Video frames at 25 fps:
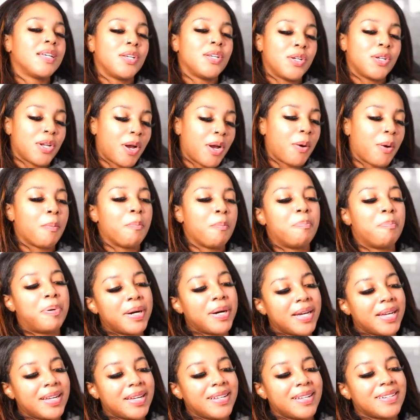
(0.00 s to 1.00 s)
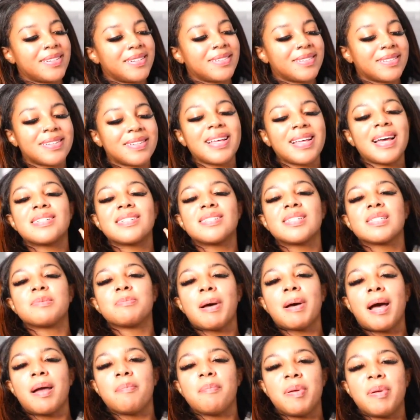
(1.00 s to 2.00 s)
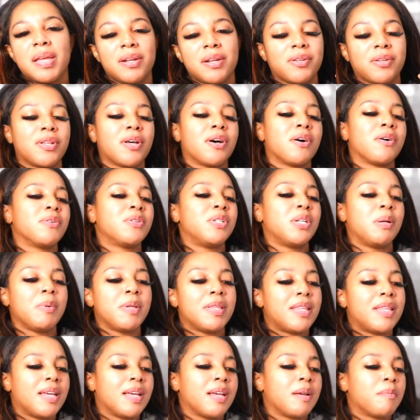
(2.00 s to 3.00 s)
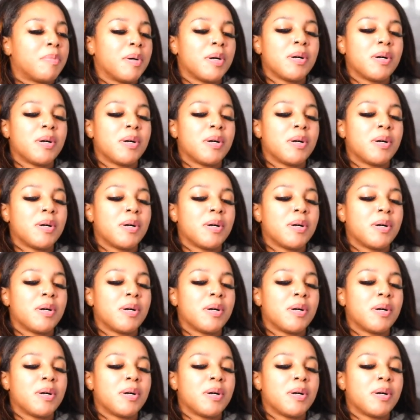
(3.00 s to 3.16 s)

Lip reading: You know, but that's just my opinion on the whole Demi thing.